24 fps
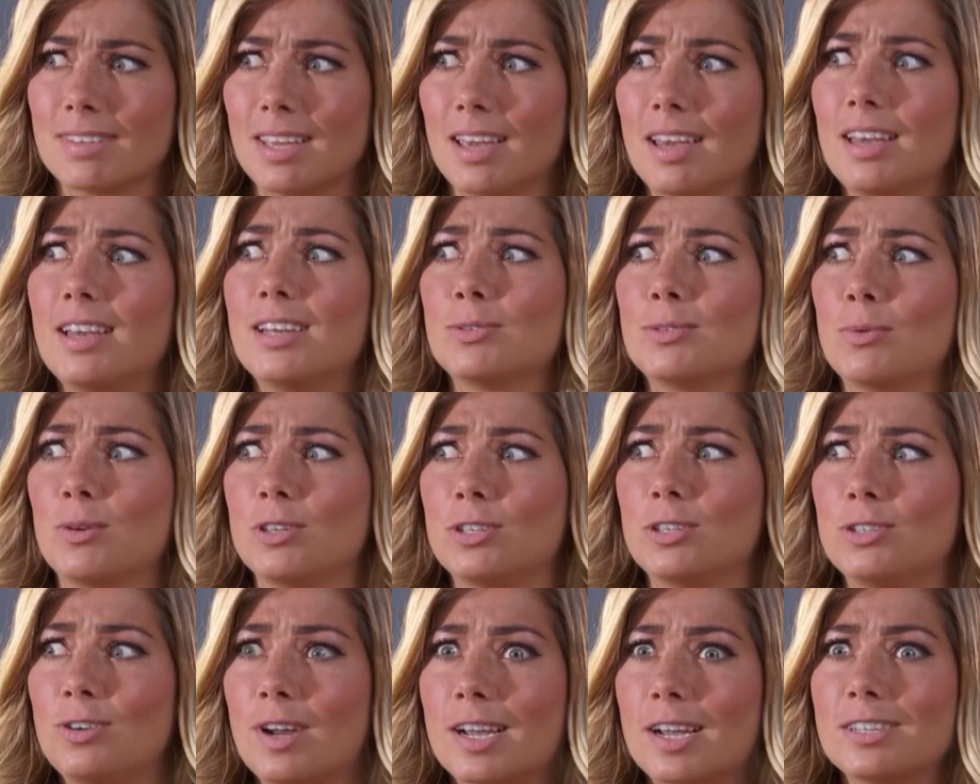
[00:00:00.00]
Yeah, as one of
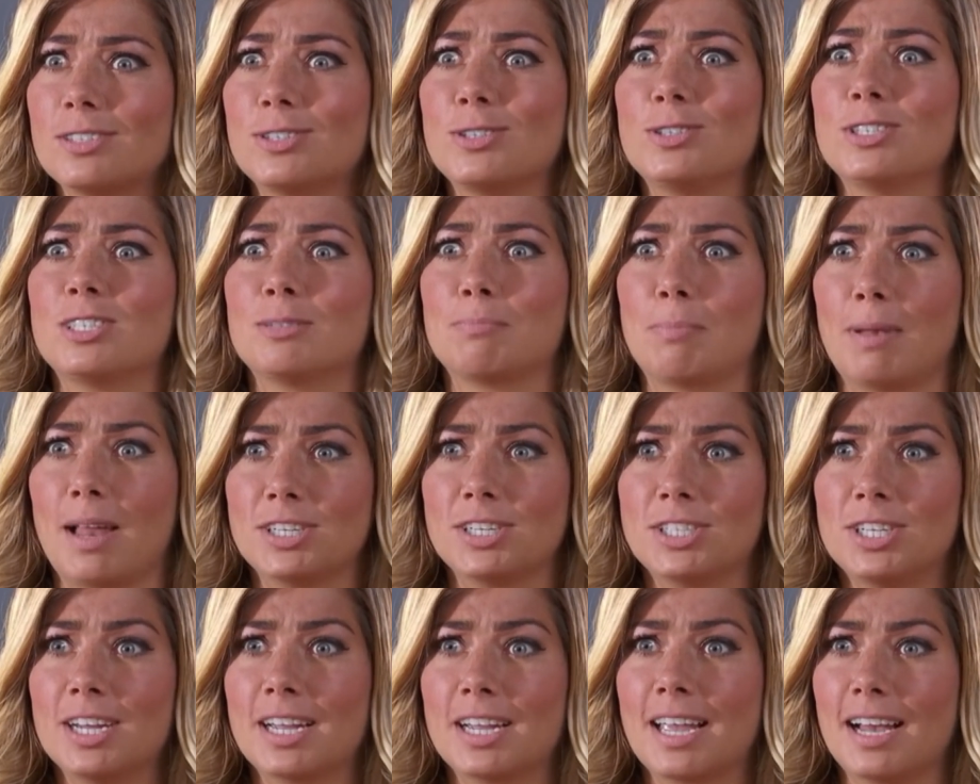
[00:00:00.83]
the dragons who's
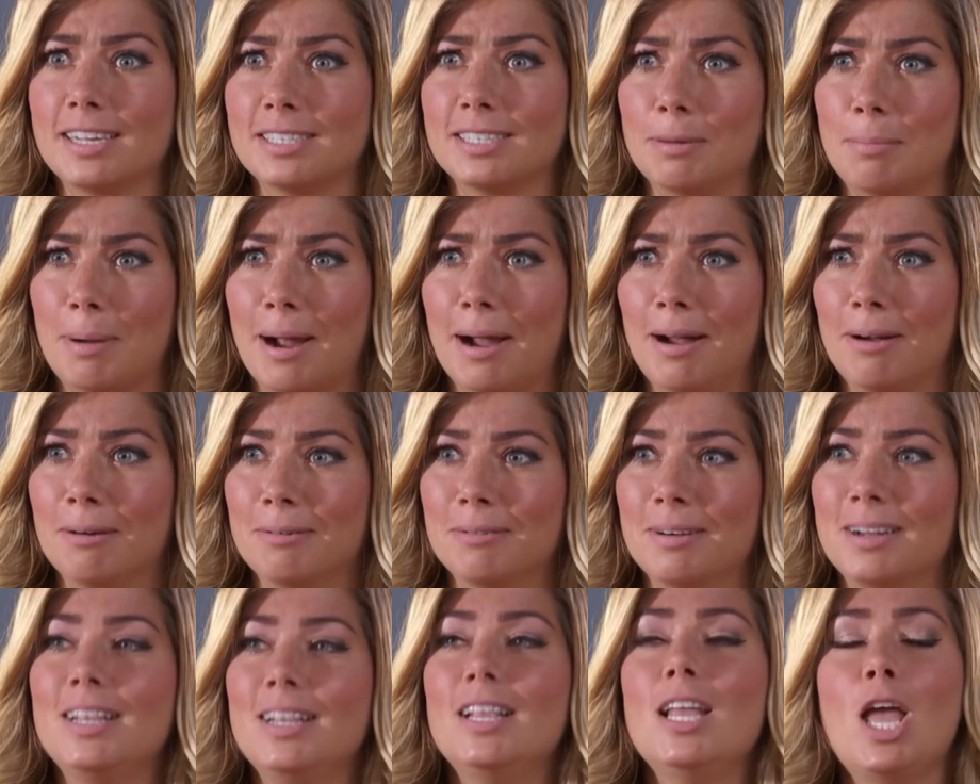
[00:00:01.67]
splashing her cash
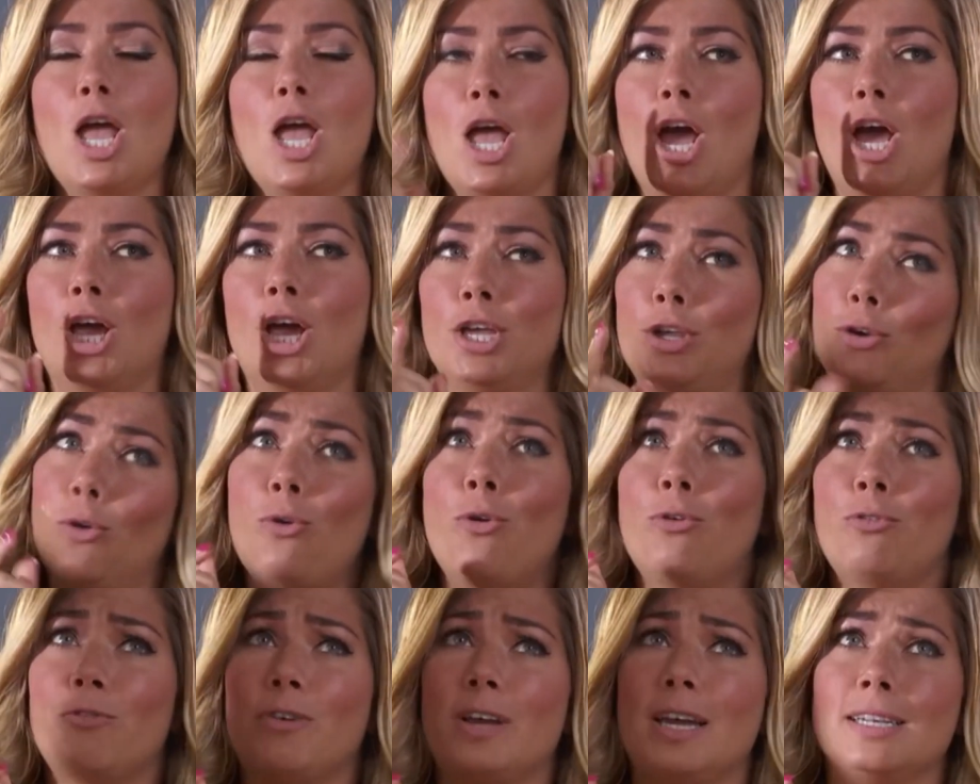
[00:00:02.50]
about.
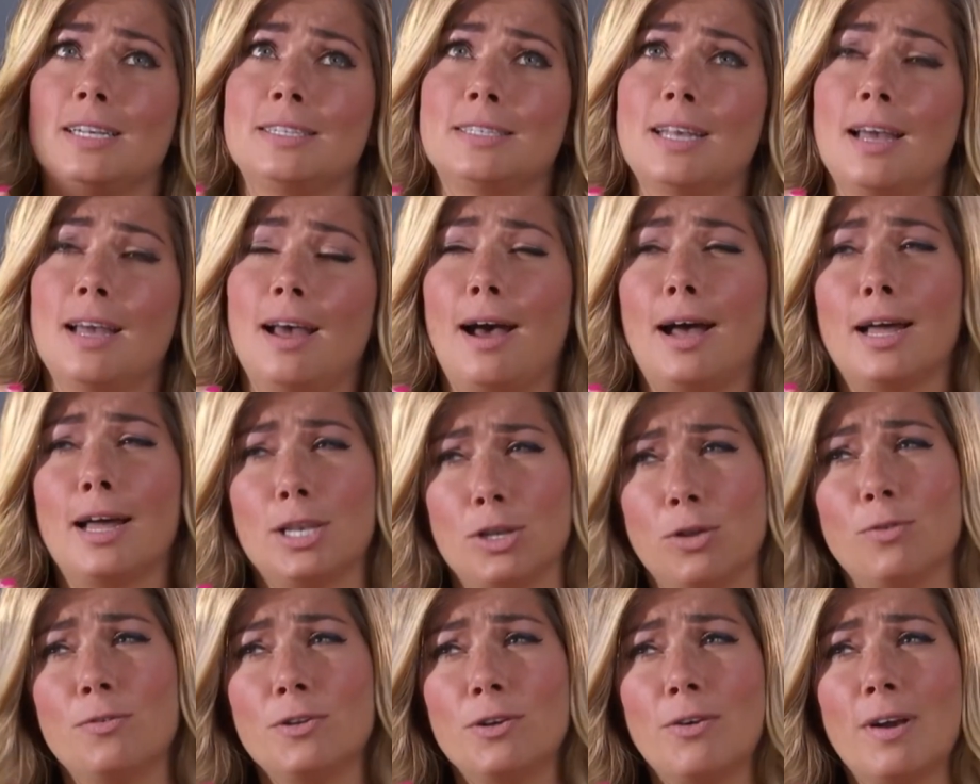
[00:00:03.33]
You're fit, I
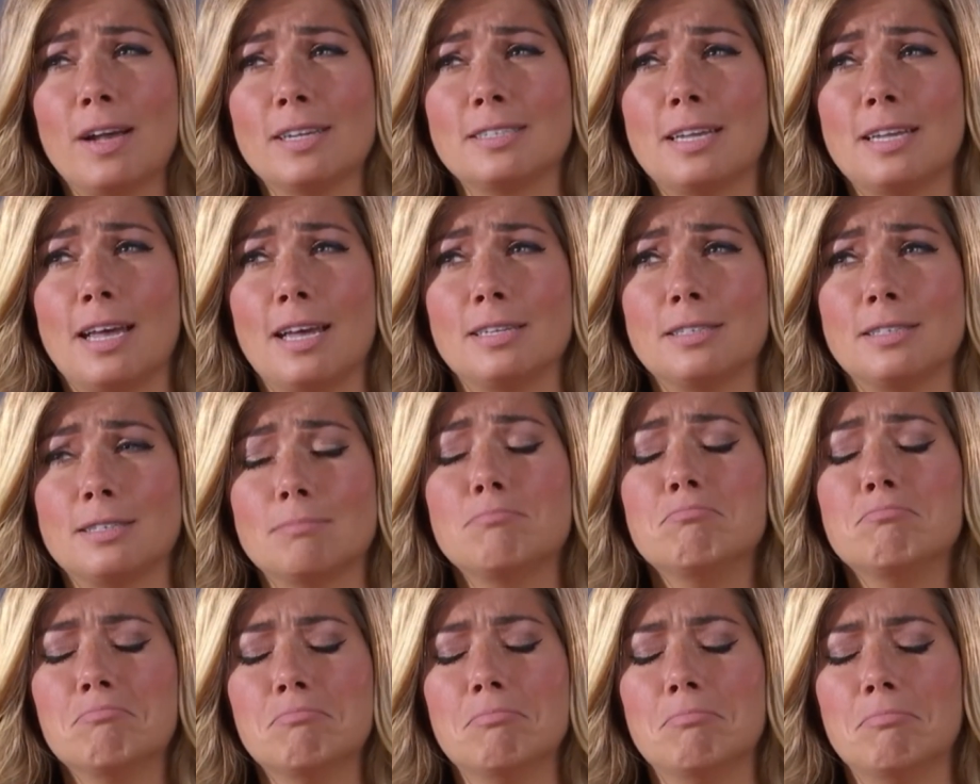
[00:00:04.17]
love your assets.
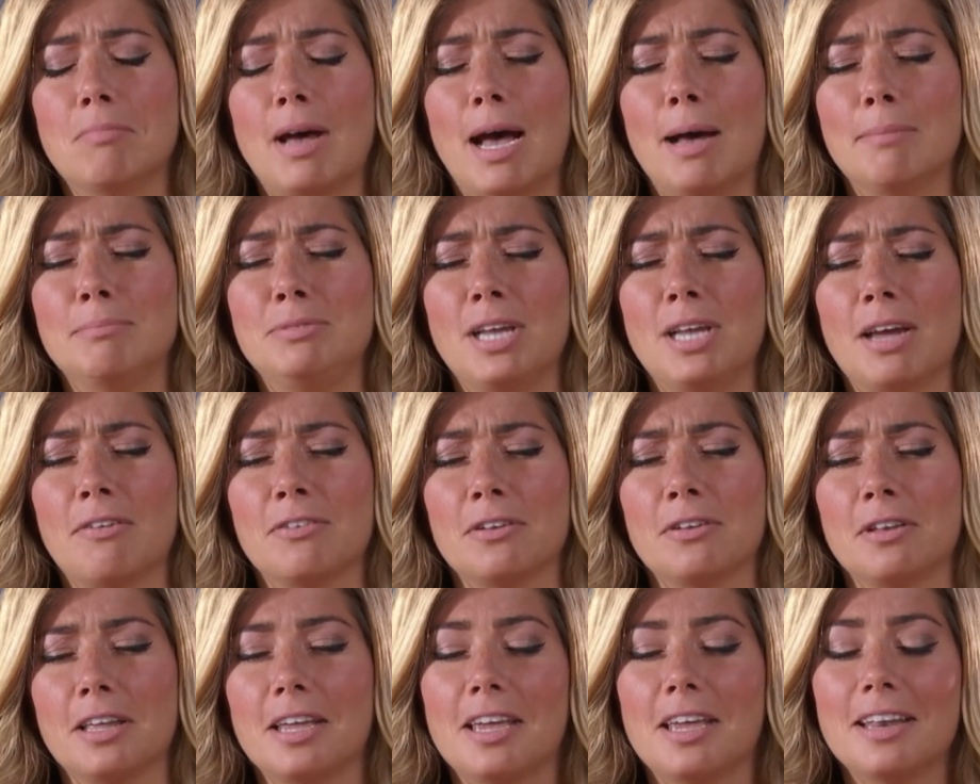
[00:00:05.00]
I'm
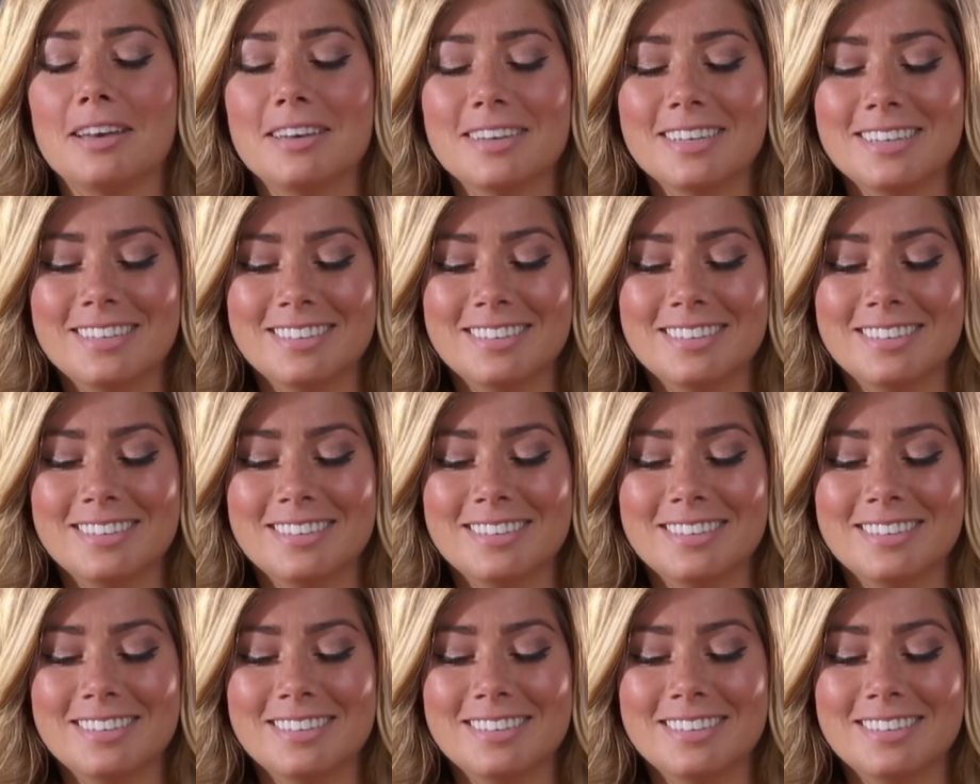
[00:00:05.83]
definitely in.